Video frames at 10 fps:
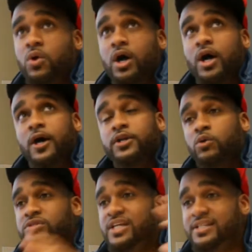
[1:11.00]

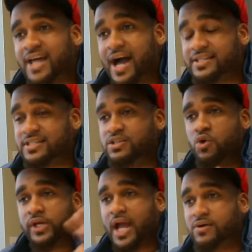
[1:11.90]
detoxing,
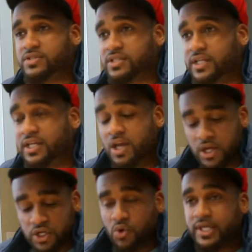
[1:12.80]
no counseling,
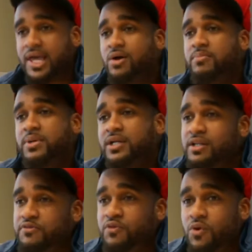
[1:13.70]
no
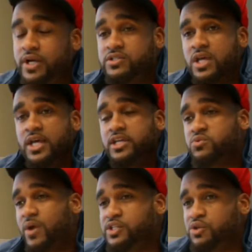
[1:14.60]
accountability for his
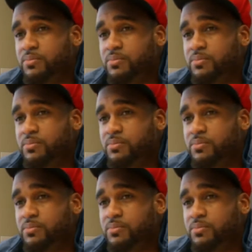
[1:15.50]
racial